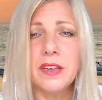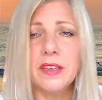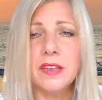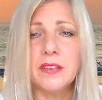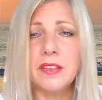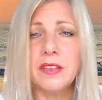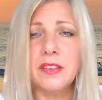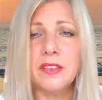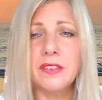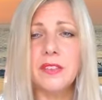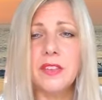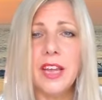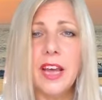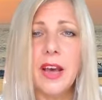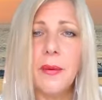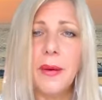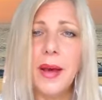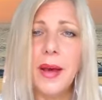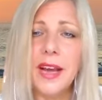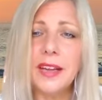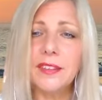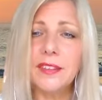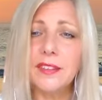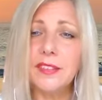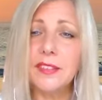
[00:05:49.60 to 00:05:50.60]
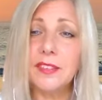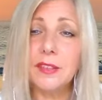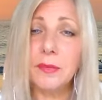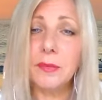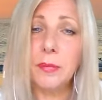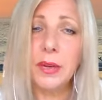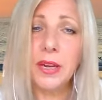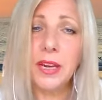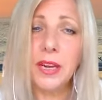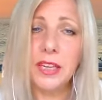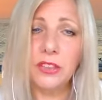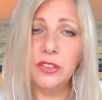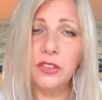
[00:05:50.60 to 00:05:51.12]
This now acts as a
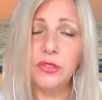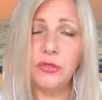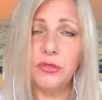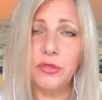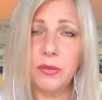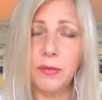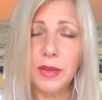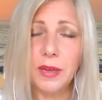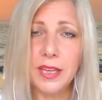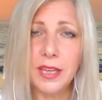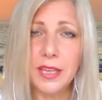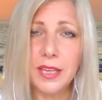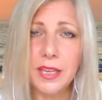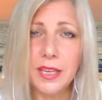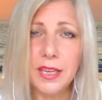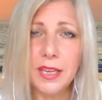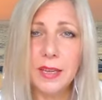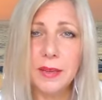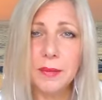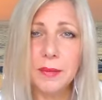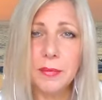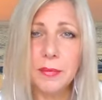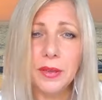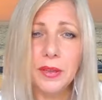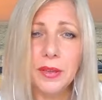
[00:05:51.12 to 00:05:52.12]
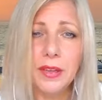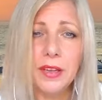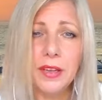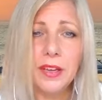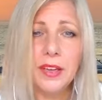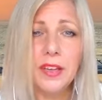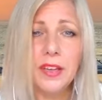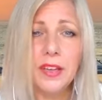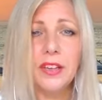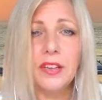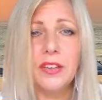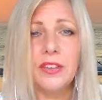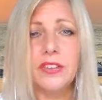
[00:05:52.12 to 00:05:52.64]
pledge for my keep,
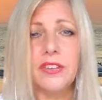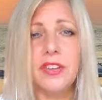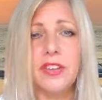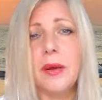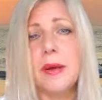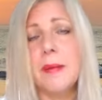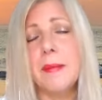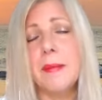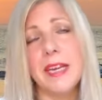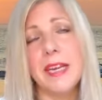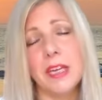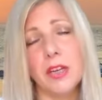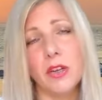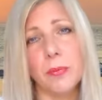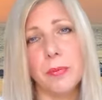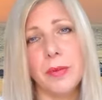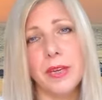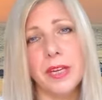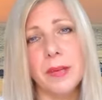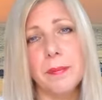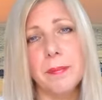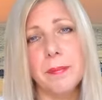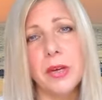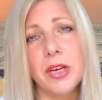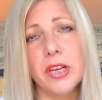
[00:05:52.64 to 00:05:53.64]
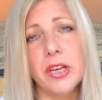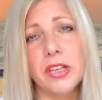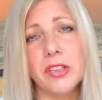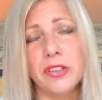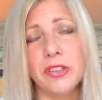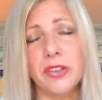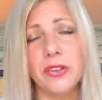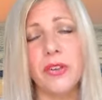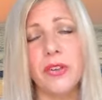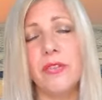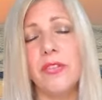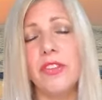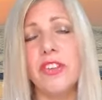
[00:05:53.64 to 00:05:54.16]
so I may not be a
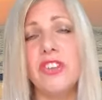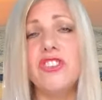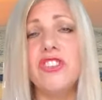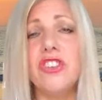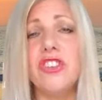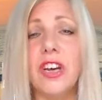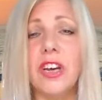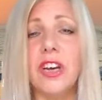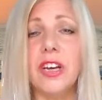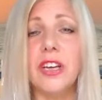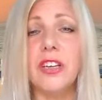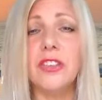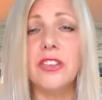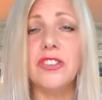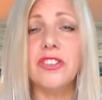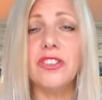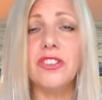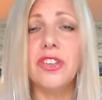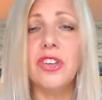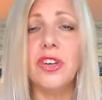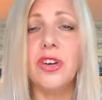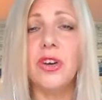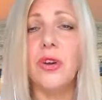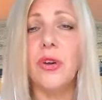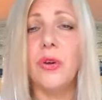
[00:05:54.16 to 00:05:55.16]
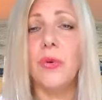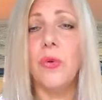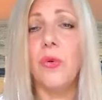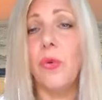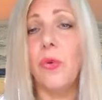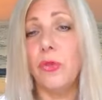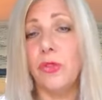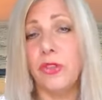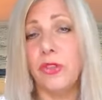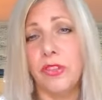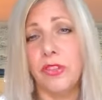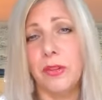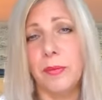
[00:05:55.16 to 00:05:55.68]
burden on the church
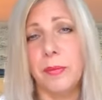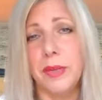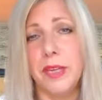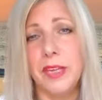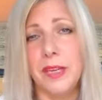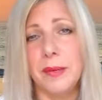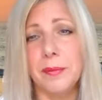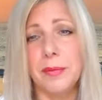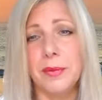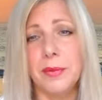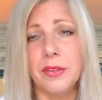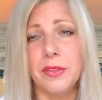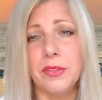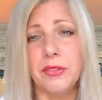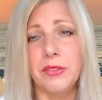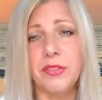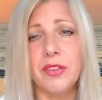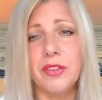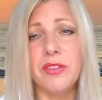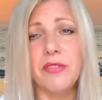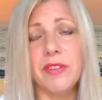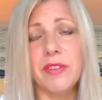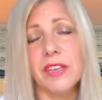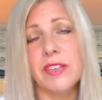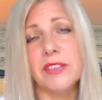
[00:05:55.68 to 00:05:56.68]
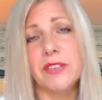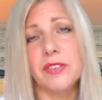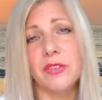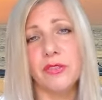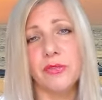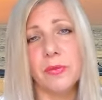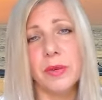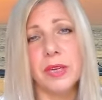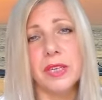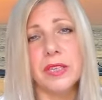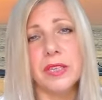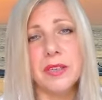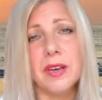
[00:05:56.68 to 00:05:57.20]
or to the people for the rest of
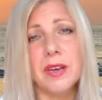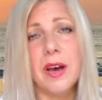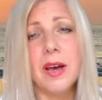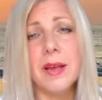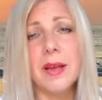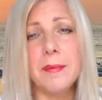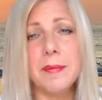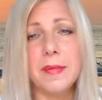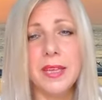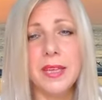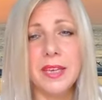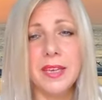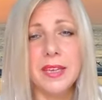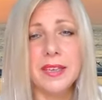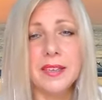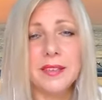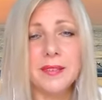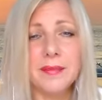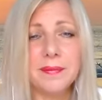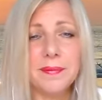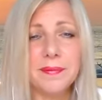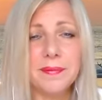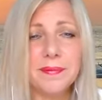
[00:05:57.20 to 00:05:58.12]
my time here.